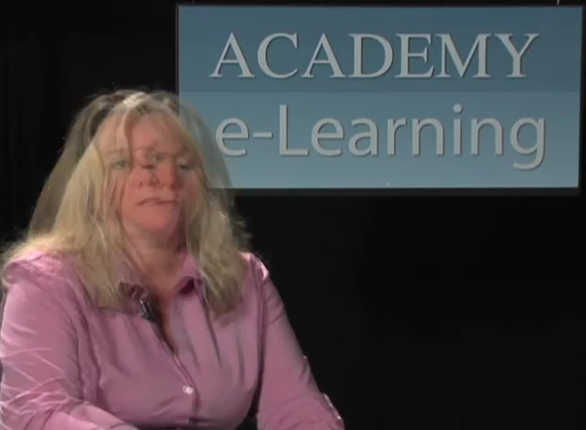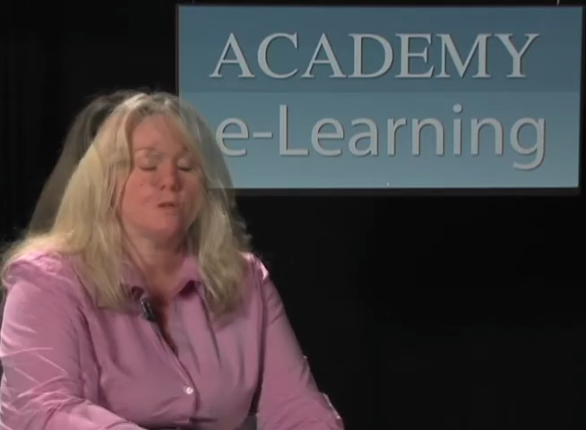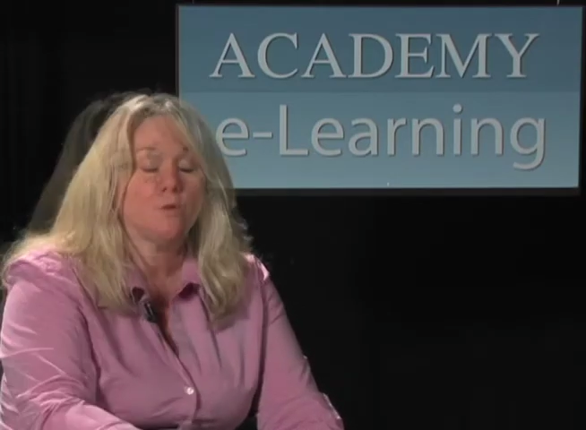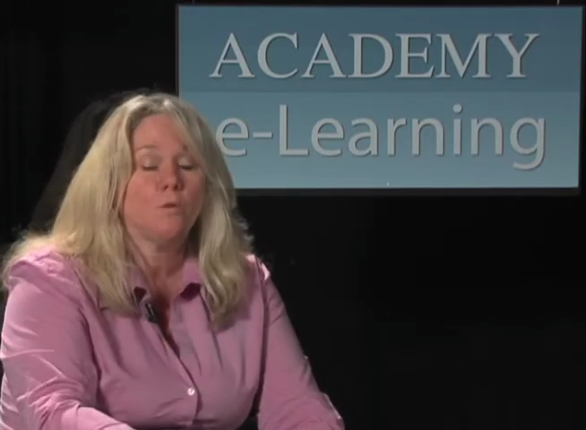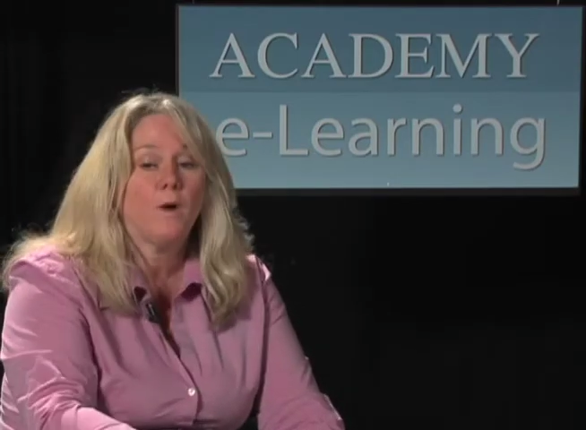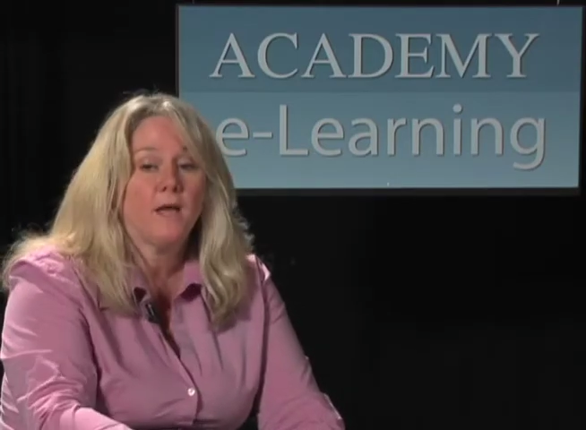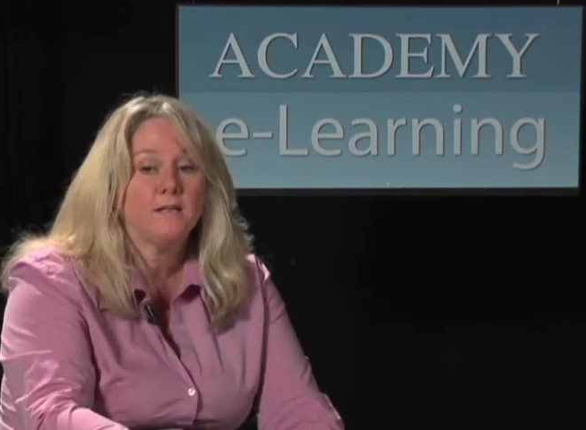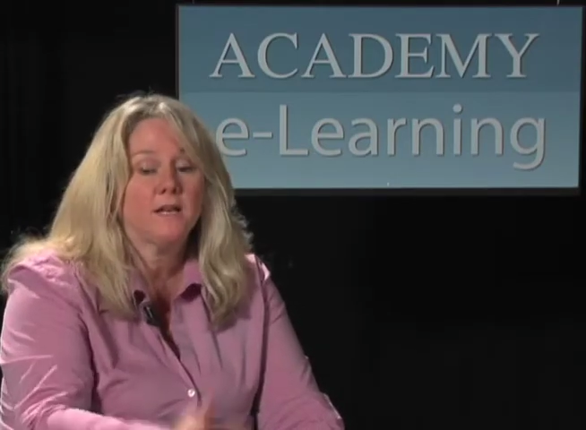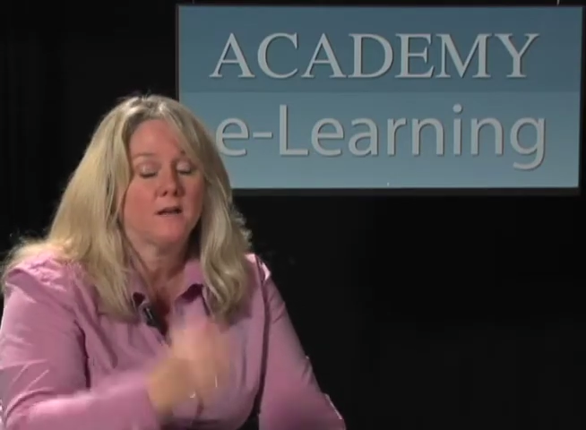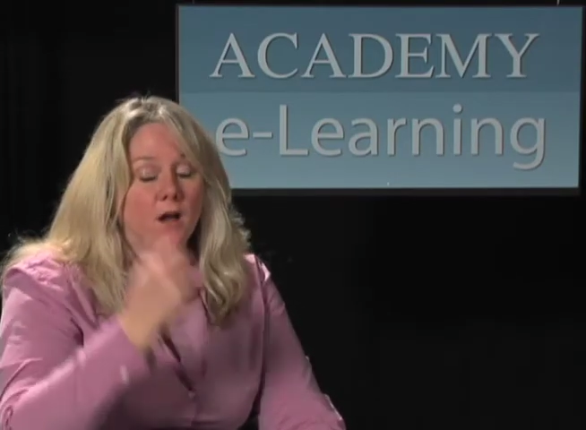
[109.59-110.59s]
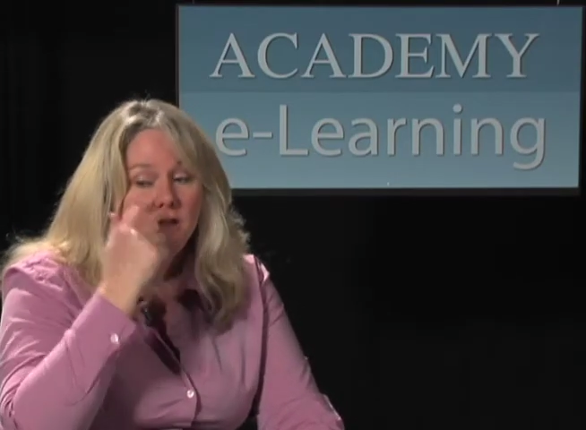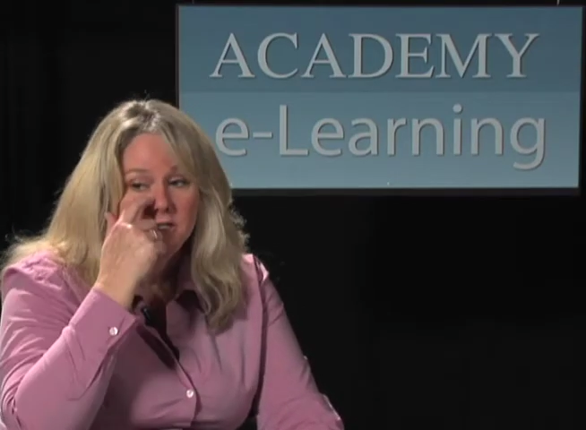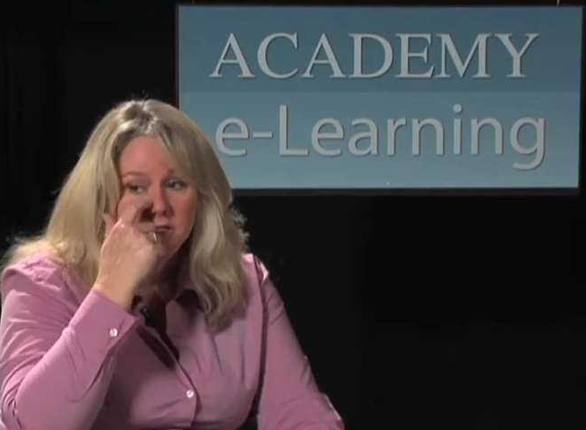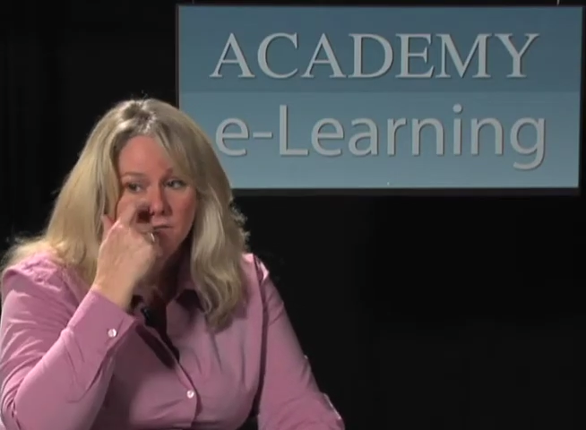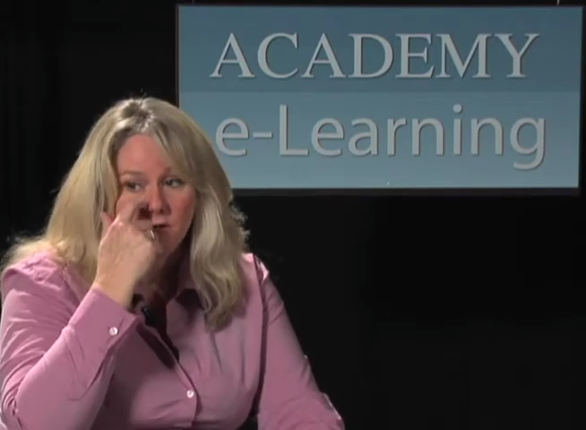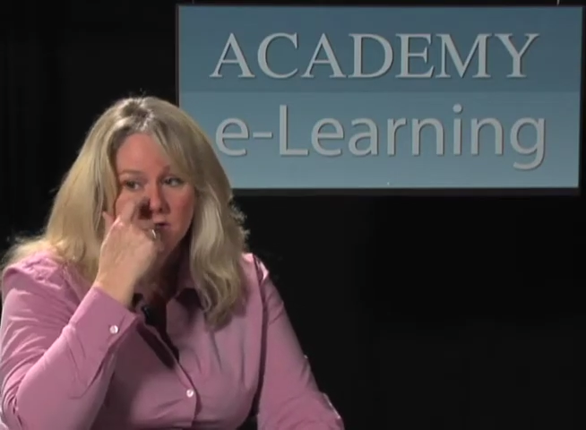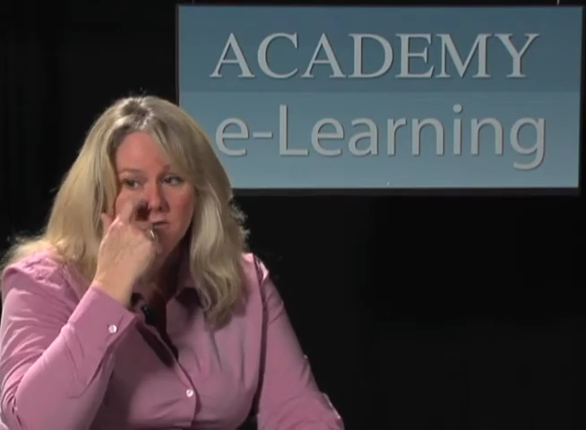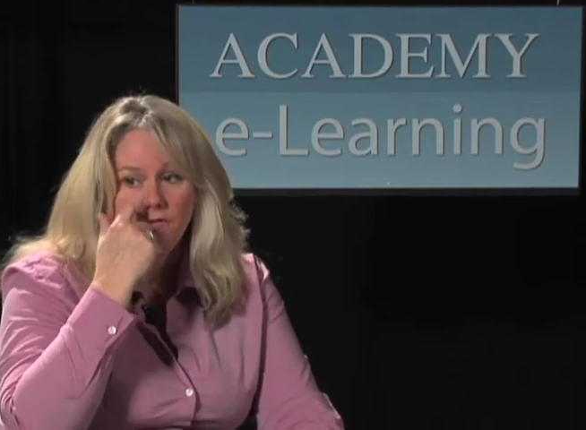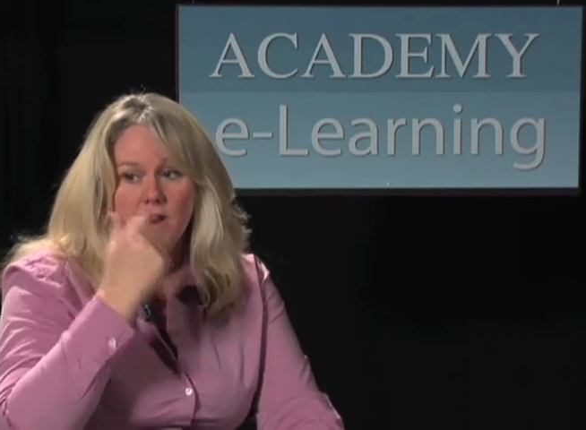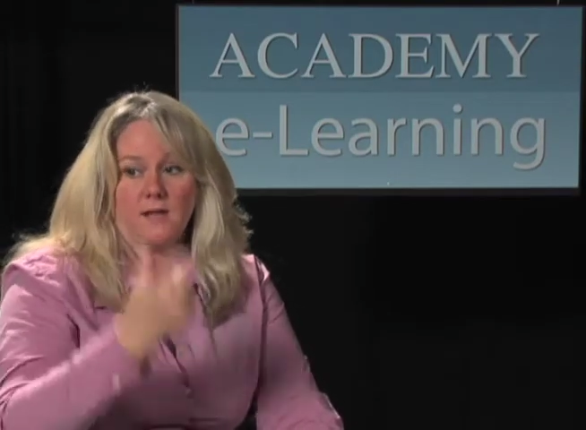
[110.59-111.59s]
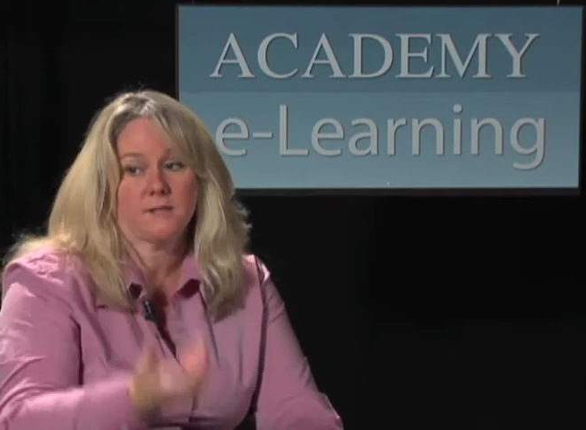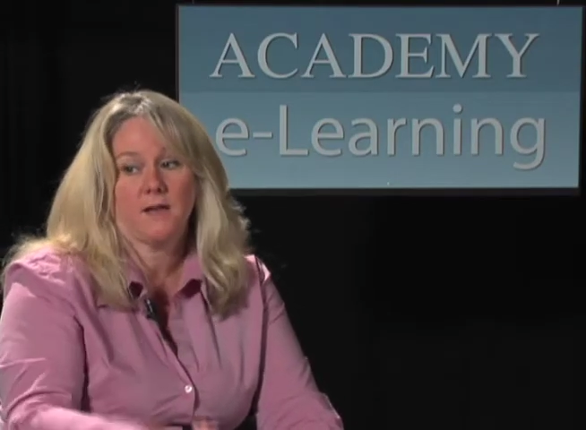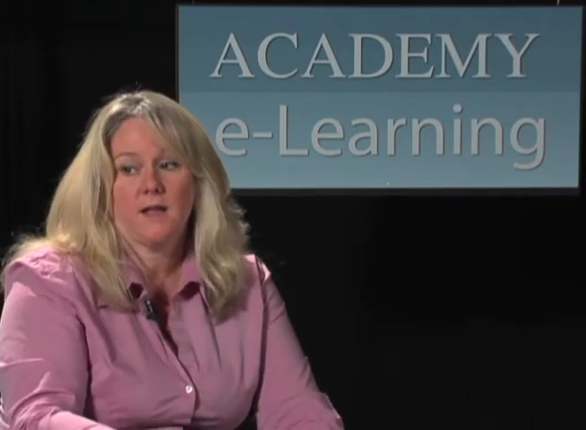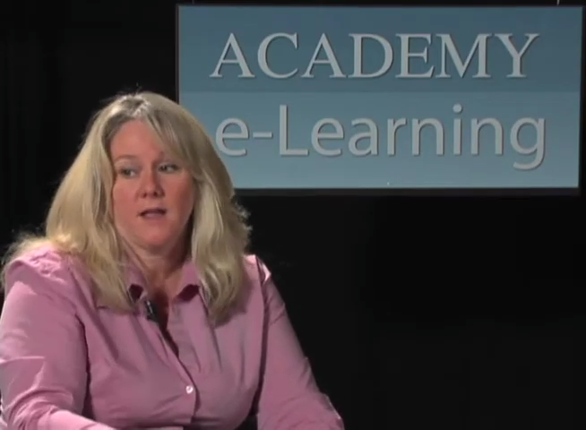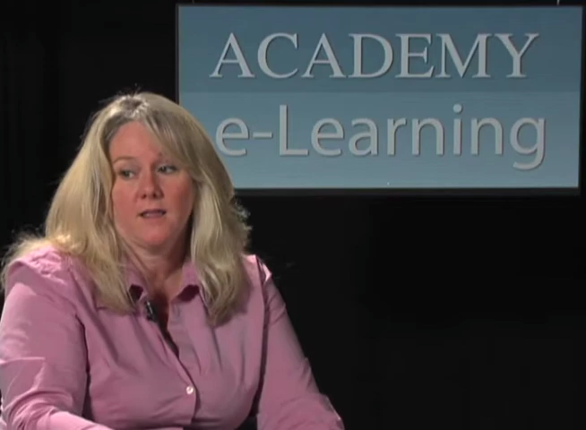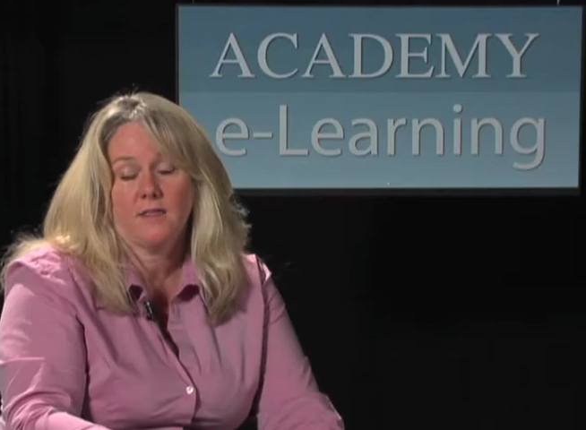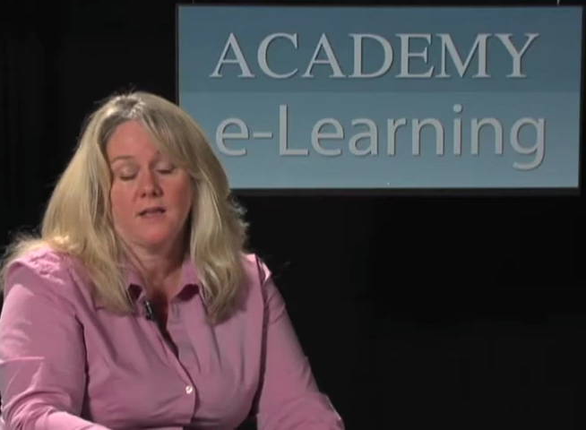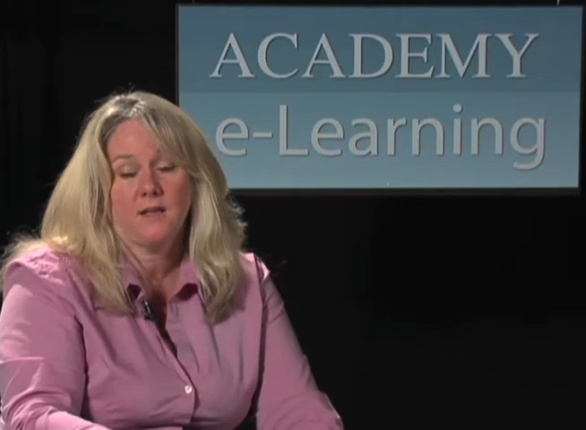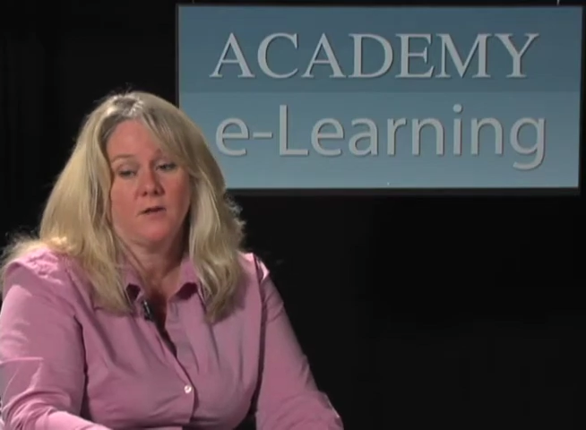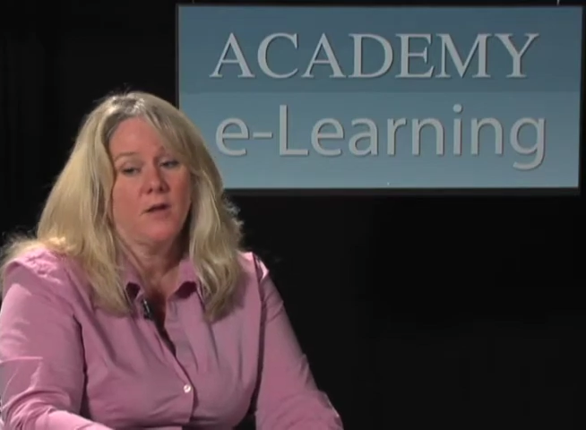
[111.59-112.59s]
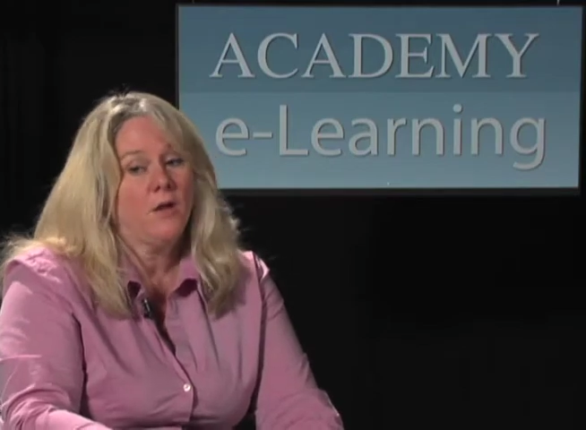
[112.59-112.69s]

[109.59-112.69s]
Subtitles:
So the way technology has functioned for us, and I think